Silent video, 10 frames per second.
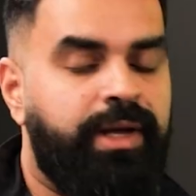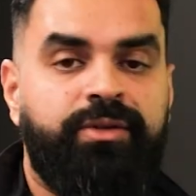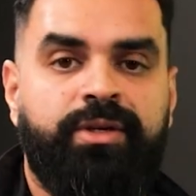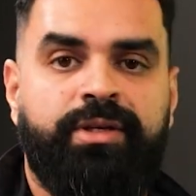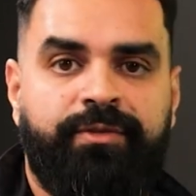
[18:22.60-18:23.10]

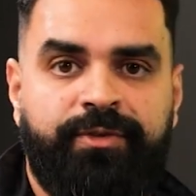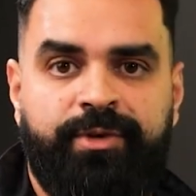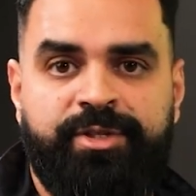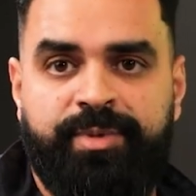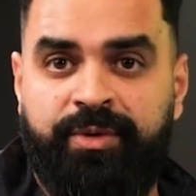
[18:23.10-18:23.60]
you can definitely
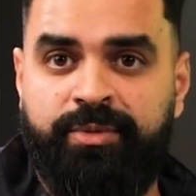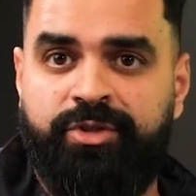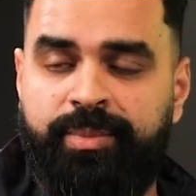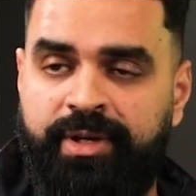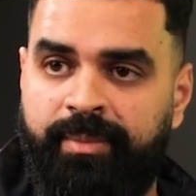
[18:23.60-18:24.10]
reach out
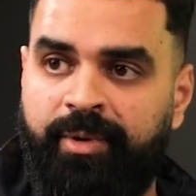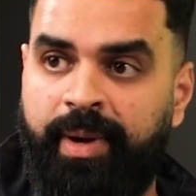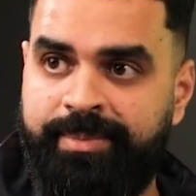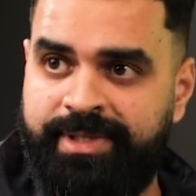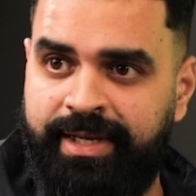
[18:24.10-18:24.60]
to me on my
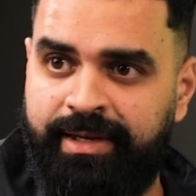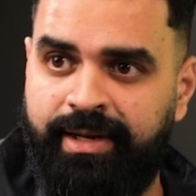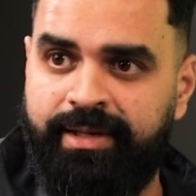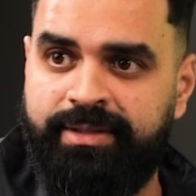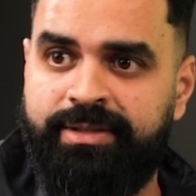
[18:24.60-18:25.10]
website.
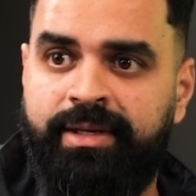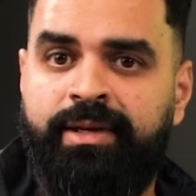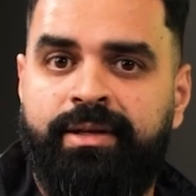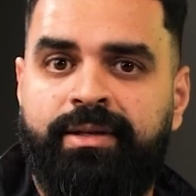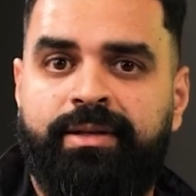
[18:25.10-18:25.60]
It's
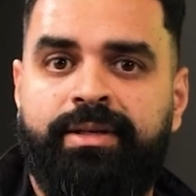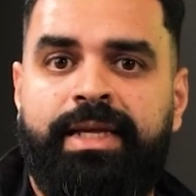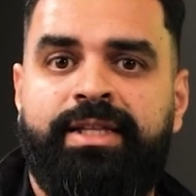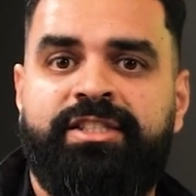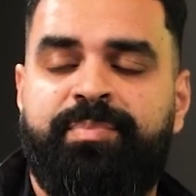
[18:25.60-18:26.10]

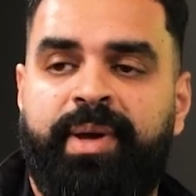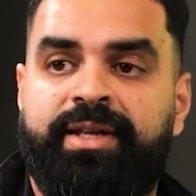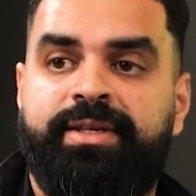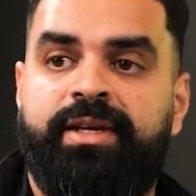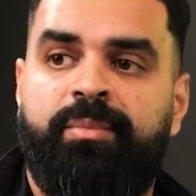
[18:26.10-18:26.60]

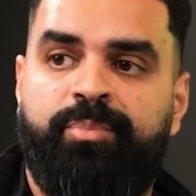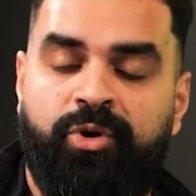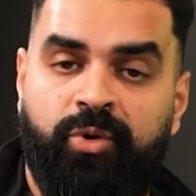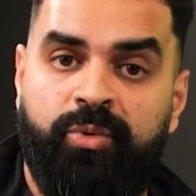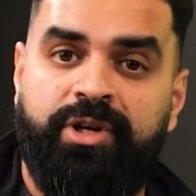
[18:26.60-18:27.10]

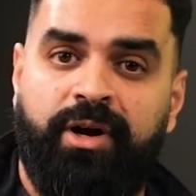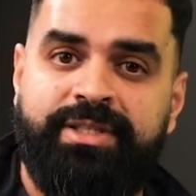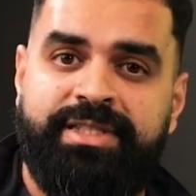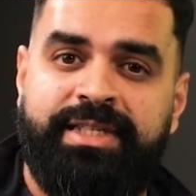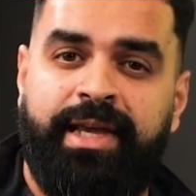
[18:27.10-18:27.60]

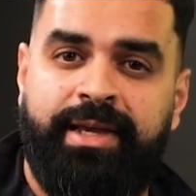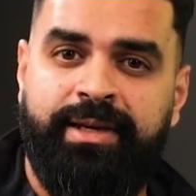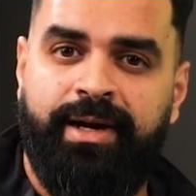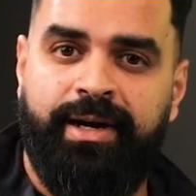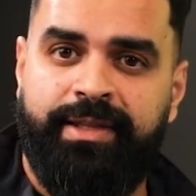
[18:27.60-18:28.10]

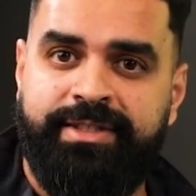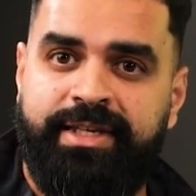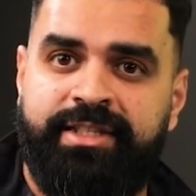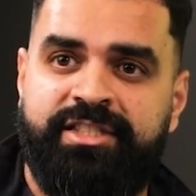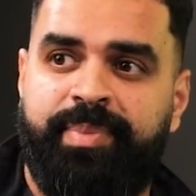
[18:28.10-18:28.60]
InspektPro.ca. That's
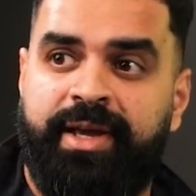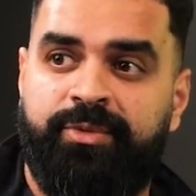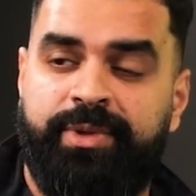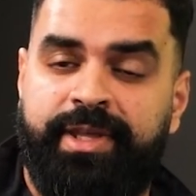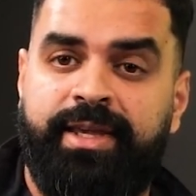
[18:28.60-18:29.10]

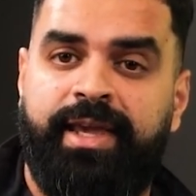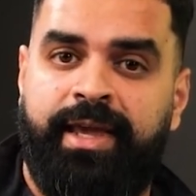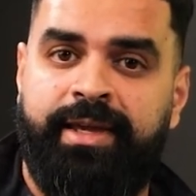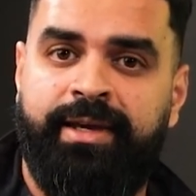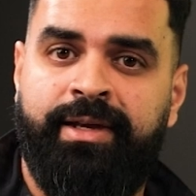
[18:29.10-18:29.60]
Inspekt with a
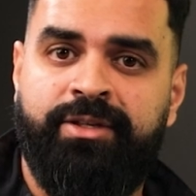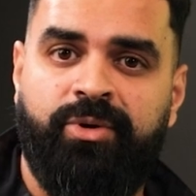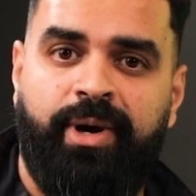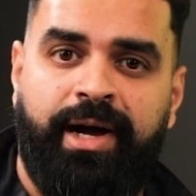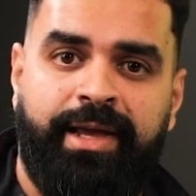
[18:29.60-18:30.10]
K.
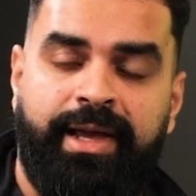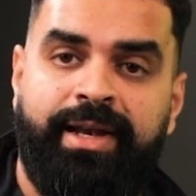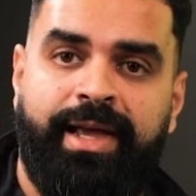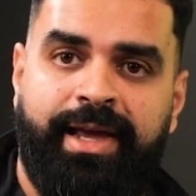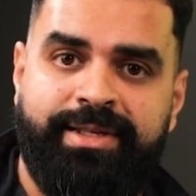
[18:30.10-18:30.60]
So
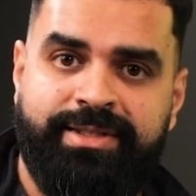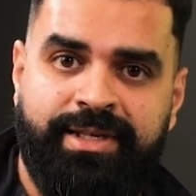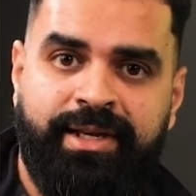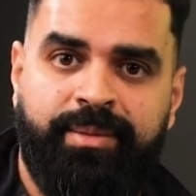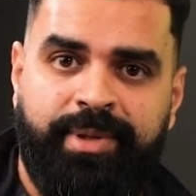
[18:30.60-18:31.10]

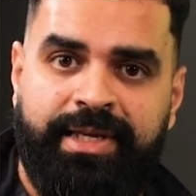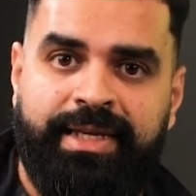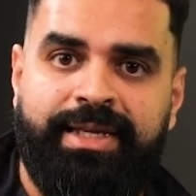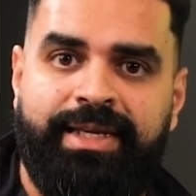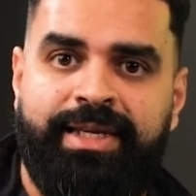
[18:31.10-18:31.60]

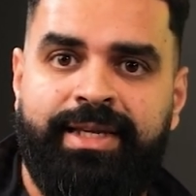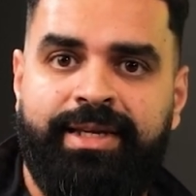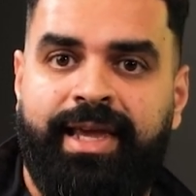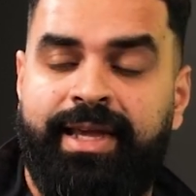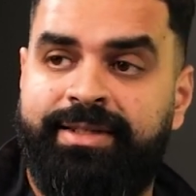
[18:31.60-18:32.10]

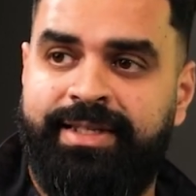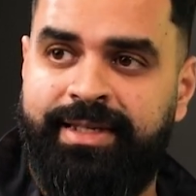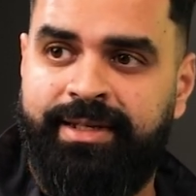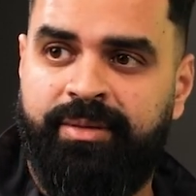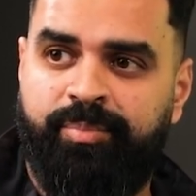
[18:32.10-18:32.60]

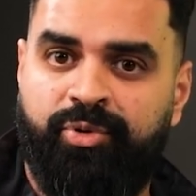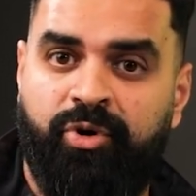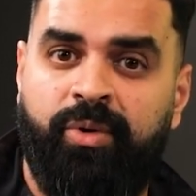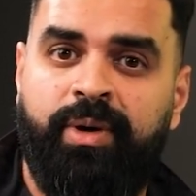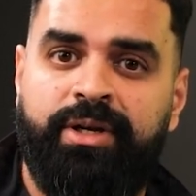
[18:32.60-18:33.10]
INSPEKT
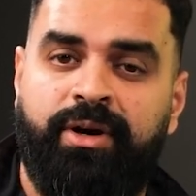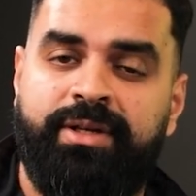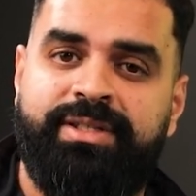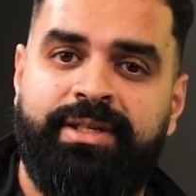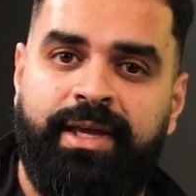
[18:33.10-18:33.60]

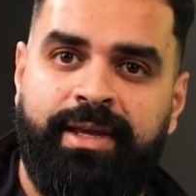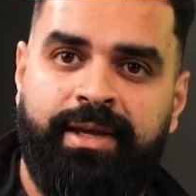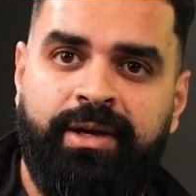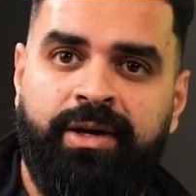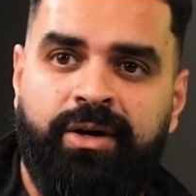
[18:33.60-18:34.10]
pro.ca.
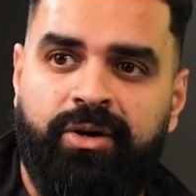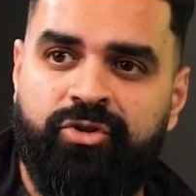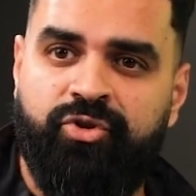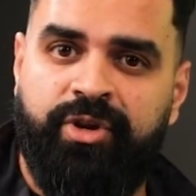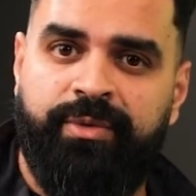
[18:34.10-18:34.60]

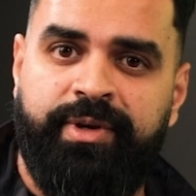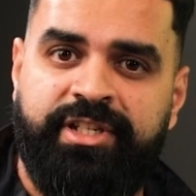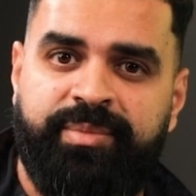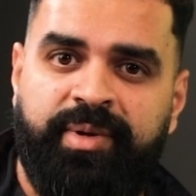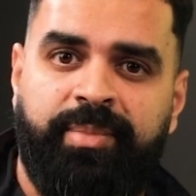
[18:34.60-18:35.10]
Also, you can
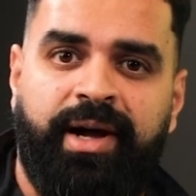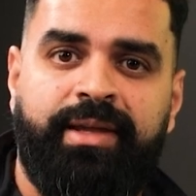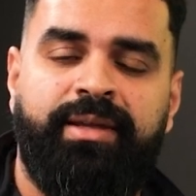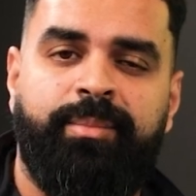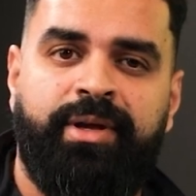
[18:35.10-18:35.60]
reach me by
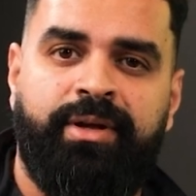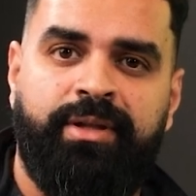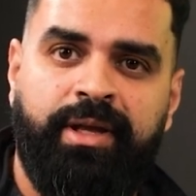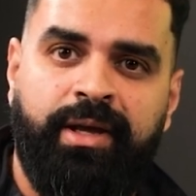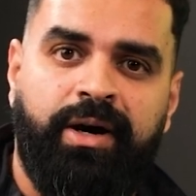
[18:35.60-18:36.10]

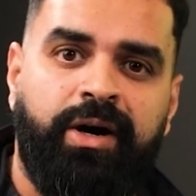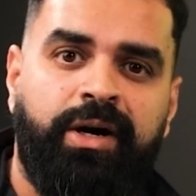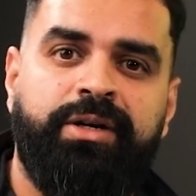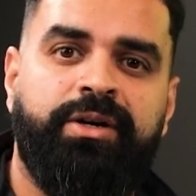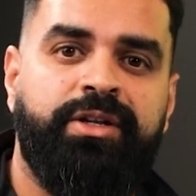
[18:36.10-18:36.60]
email
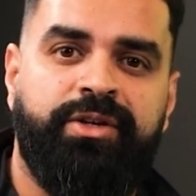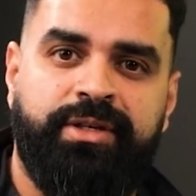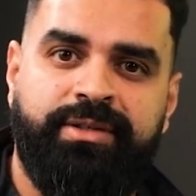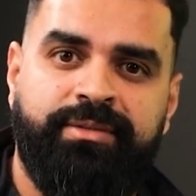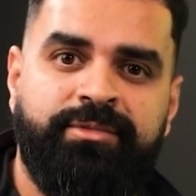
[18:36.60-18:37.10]
or you
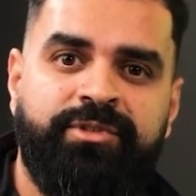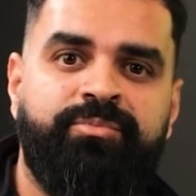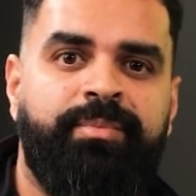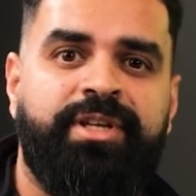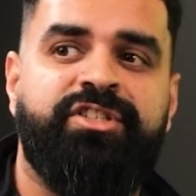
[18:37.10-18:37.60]
can
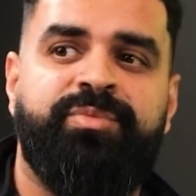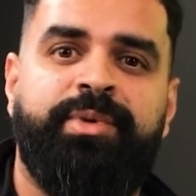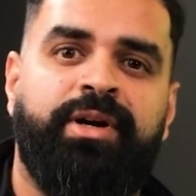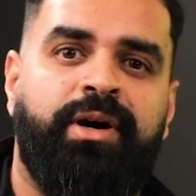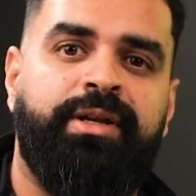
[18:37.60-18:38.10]
message
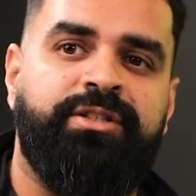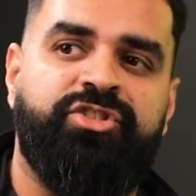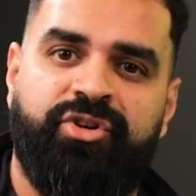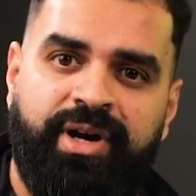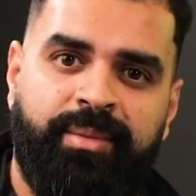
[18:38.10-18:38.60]
me on
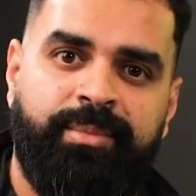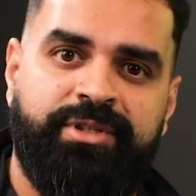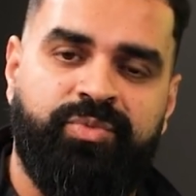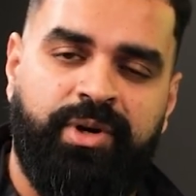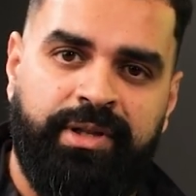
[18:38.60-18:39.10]
Instagram
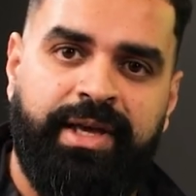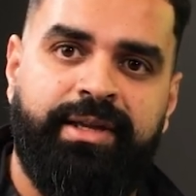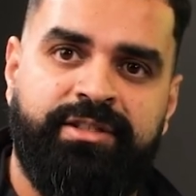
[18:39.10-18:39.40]
as well at